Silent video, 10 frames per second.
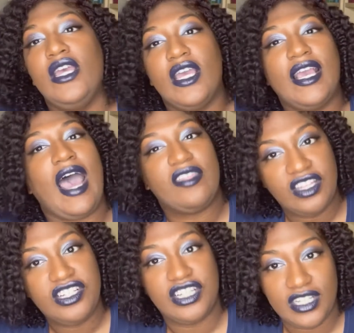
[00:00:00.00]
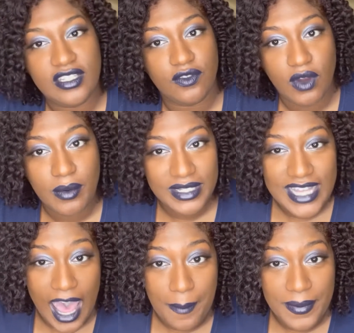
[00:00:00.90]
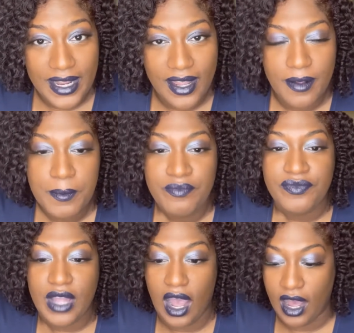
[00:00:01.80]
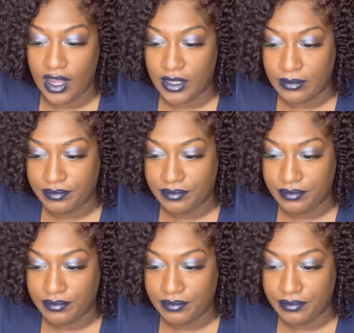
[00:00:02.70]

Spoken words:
got the gist of what was happening. I